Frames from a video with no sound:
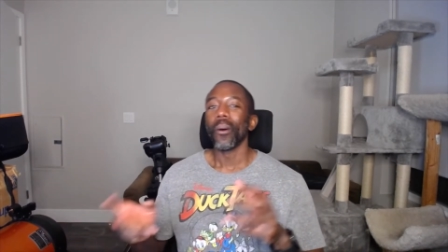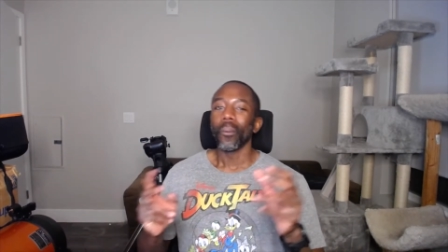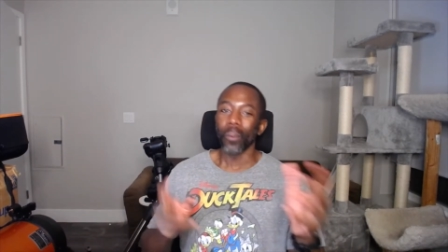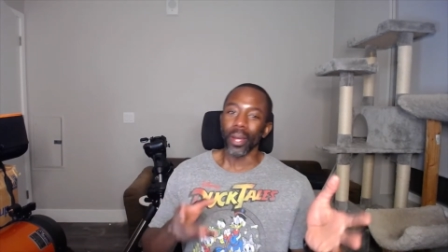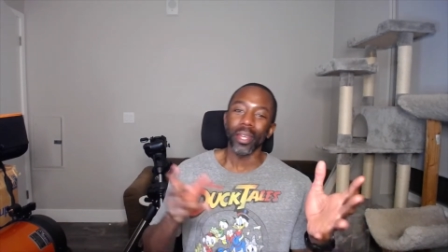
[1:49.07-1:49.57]

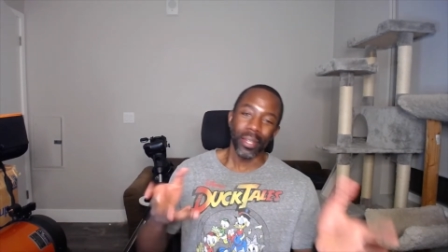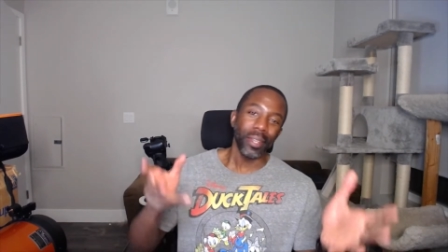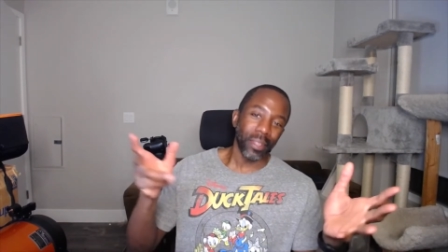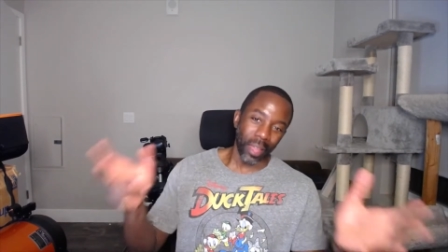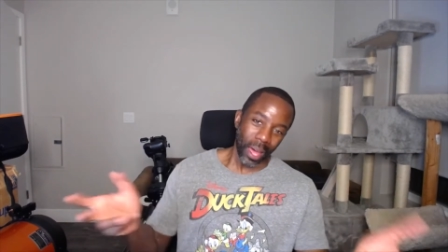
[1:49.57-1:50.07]
What
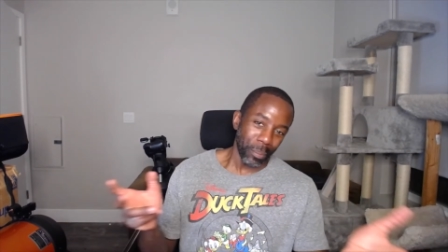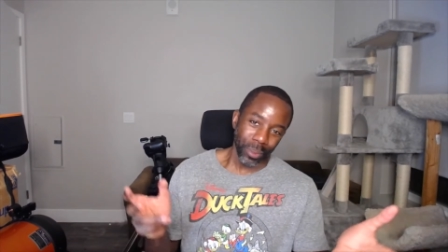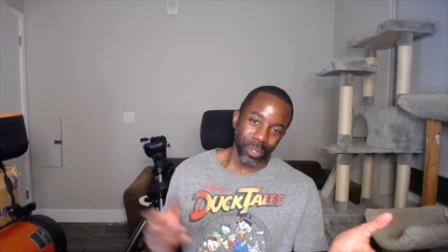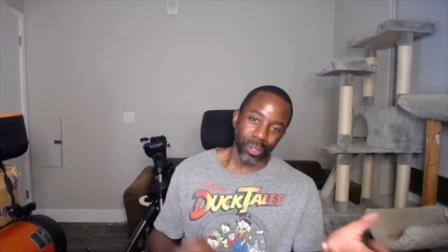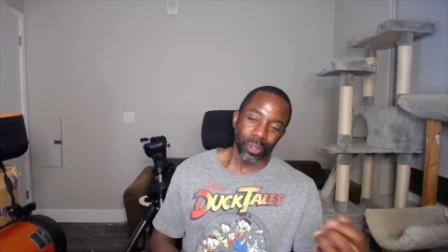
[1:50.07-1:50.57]
is
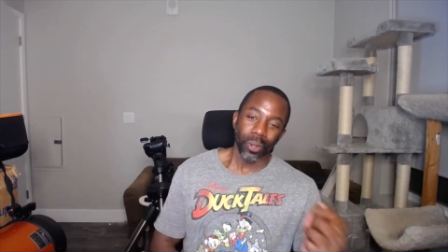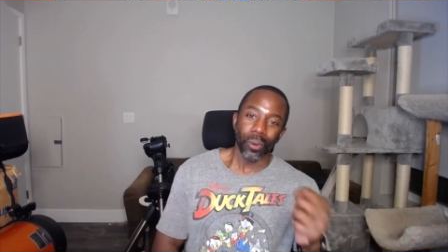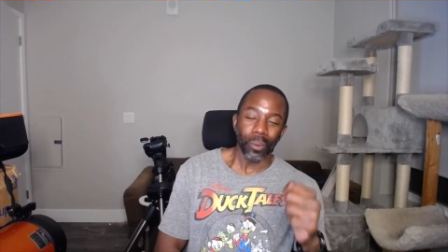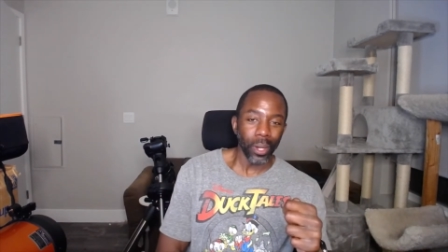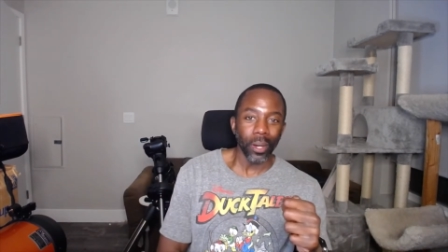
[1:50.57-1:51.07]
aperture?
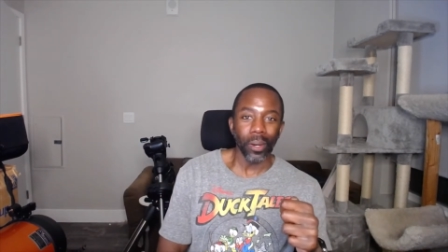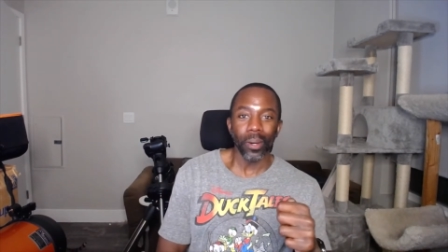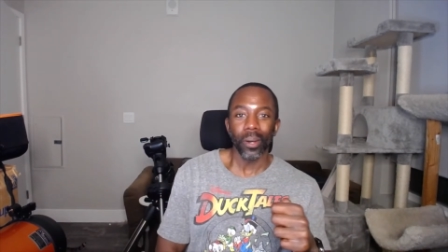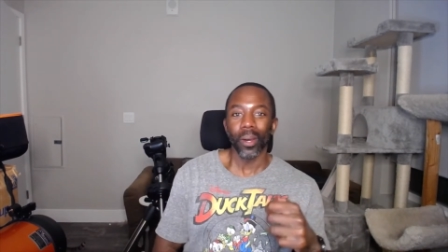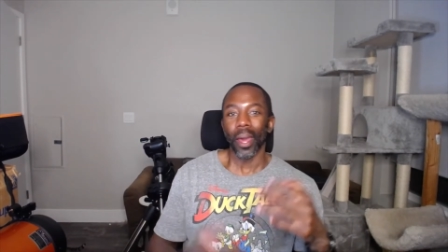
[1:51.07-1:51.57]
Well,
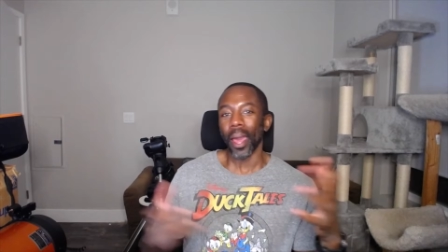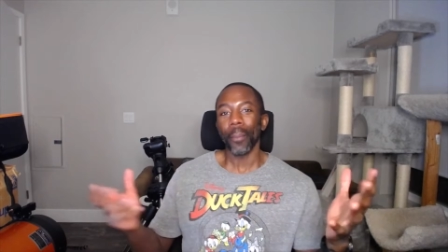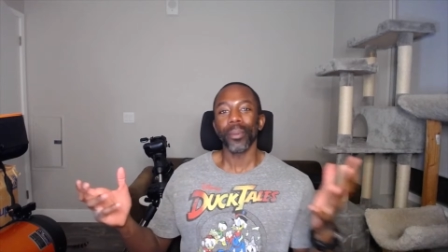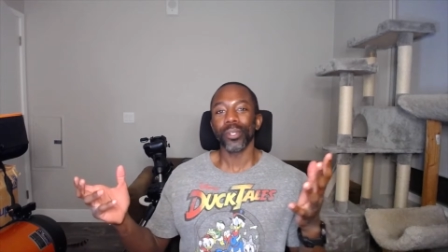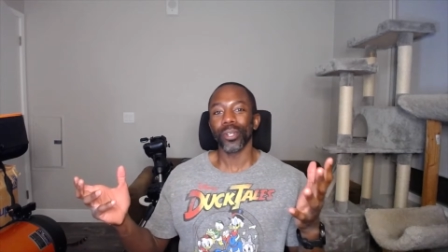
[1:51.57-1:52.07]

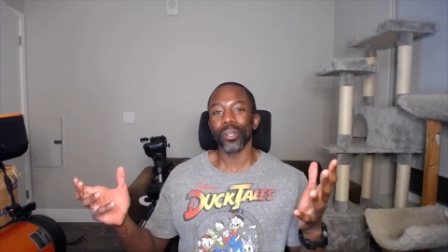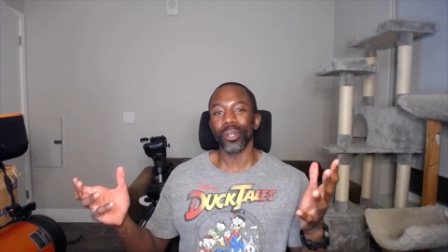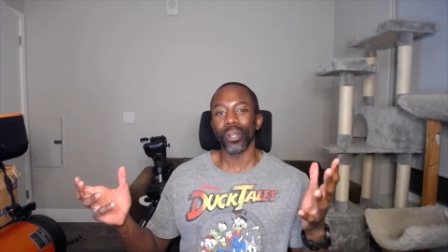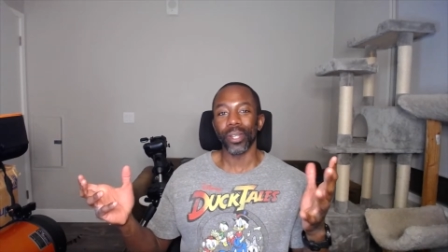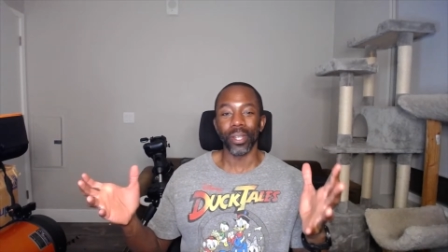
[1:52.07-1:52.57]

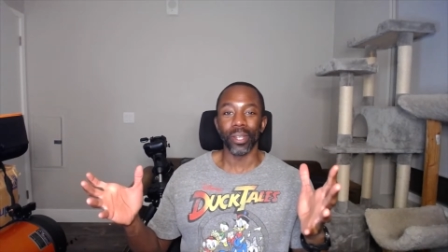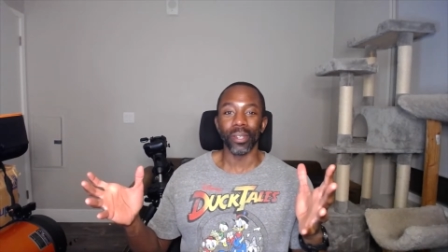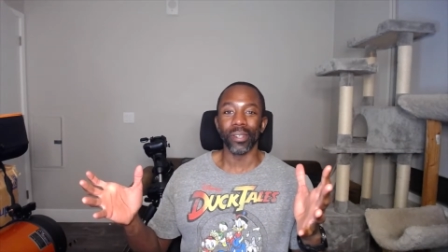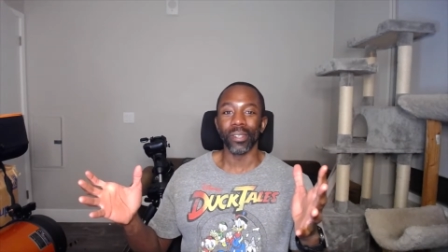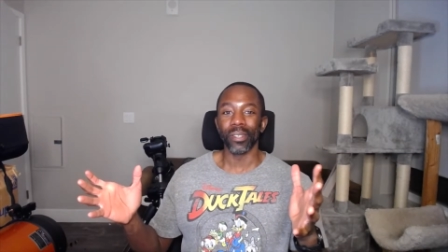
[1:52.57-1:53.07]
aperture
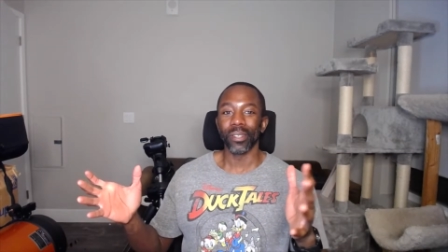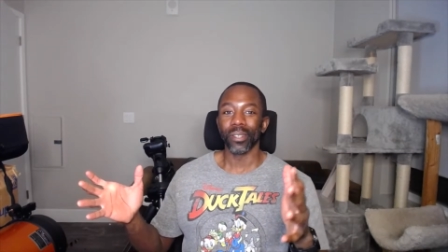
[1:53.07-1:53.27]
is,